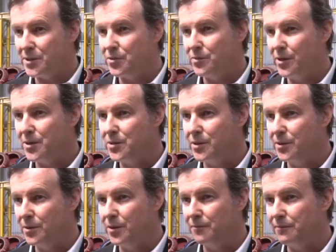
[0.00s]

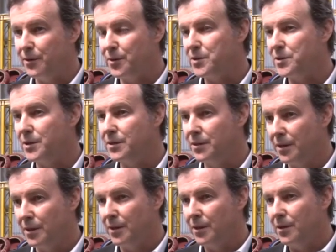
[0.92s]
strategy of focusing
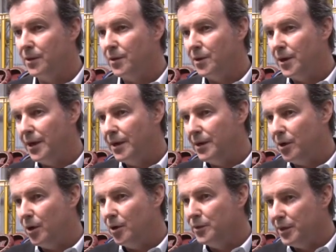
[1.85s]
on